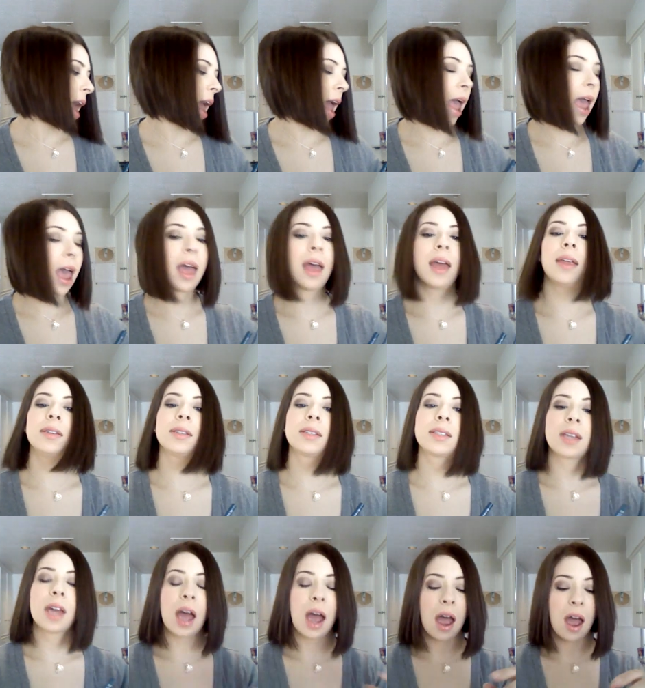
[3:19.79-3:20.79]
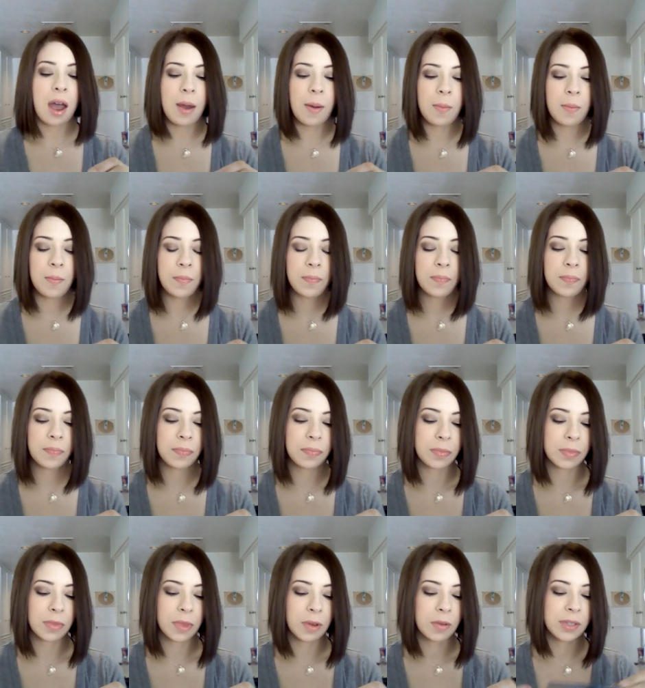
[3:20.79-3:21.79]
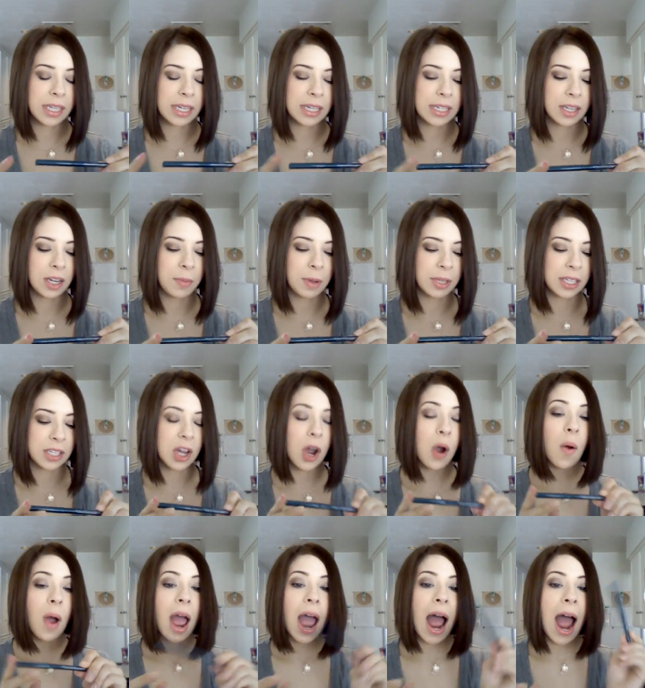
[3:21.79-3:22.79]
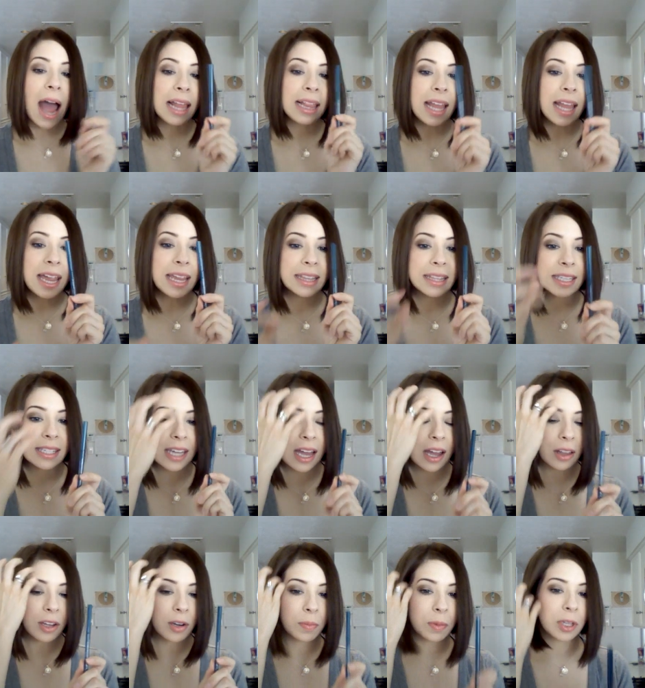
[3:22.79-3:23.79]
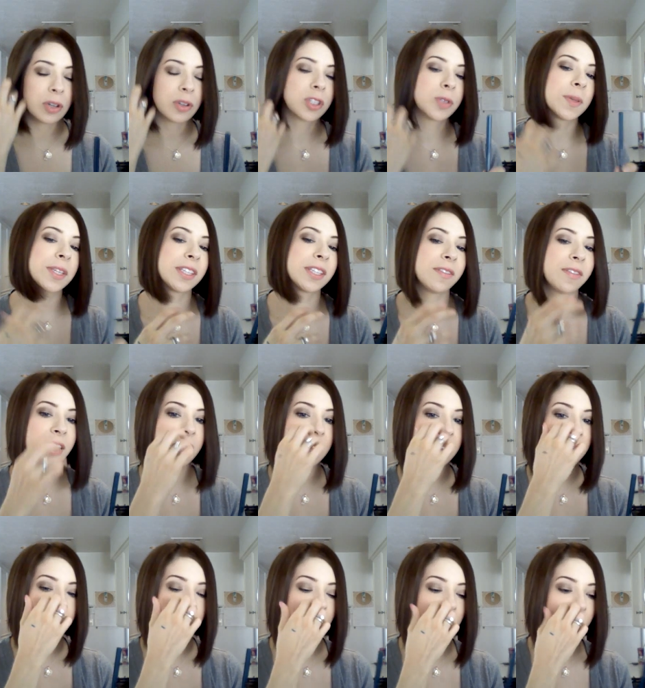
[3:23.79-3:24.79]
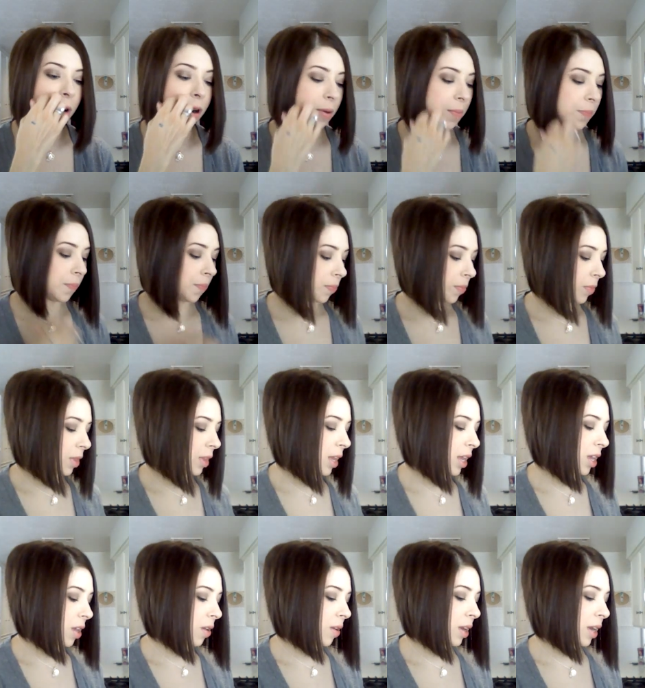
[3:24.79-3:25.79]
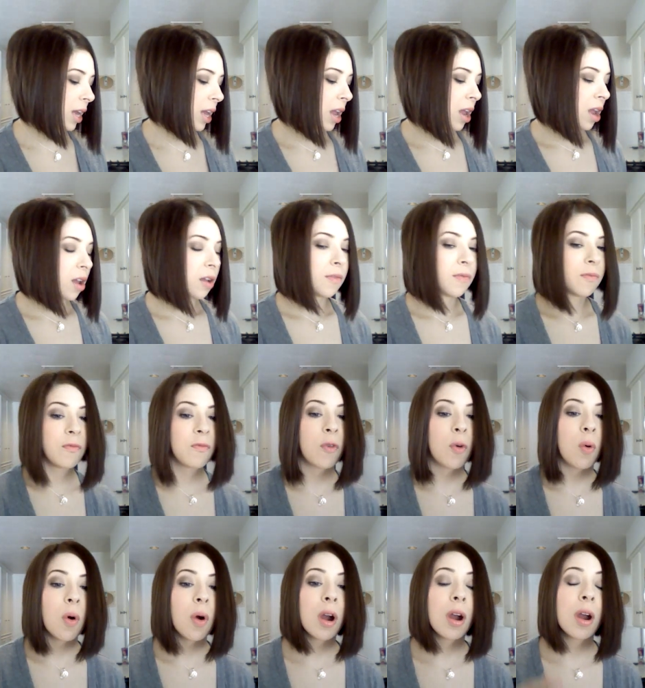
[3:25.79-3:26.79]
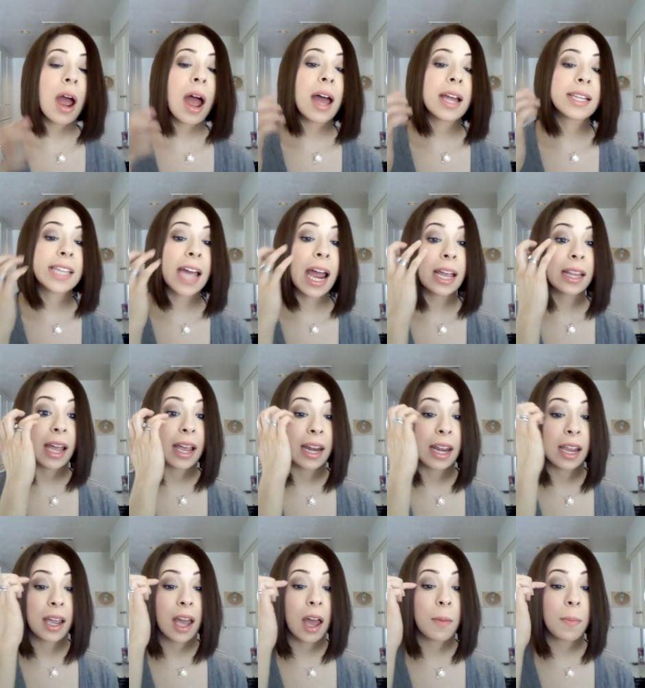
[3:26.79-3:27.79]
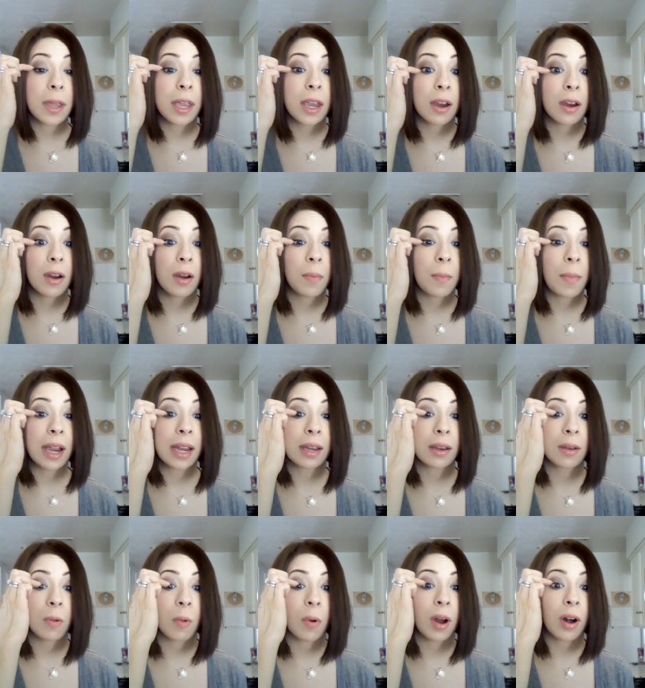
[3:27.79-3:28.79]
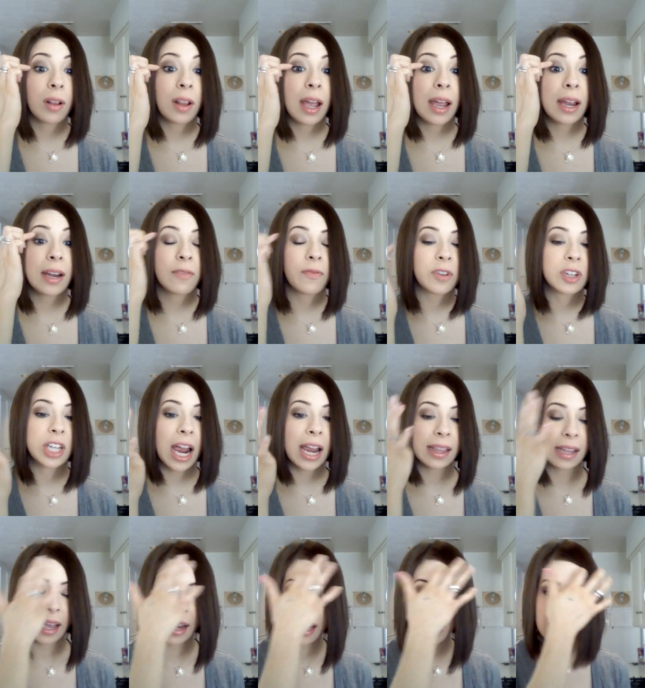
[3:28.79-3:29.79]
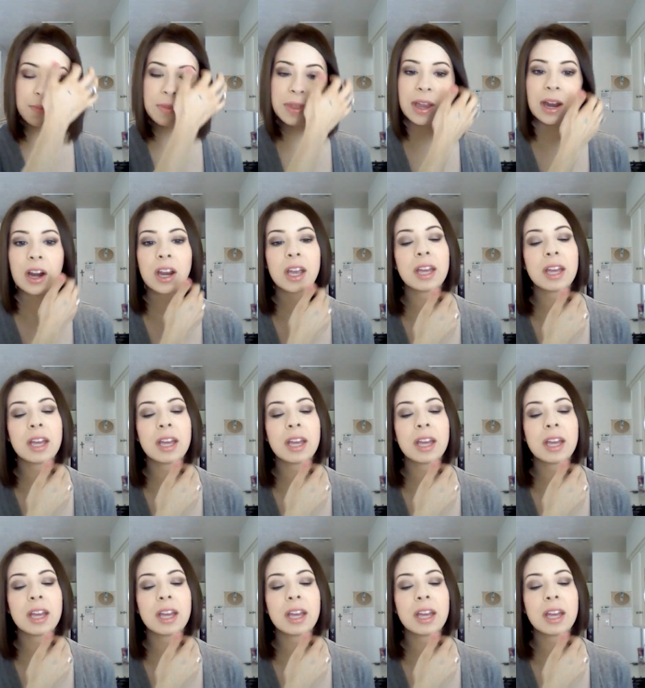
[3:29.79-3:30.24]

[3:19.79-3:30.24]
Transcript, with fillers: And um, what was I going to tell you about this? Oh, I like this color blue specifically for, thank you, honey, for uh, tight lining up here, my water line for tight lining up there.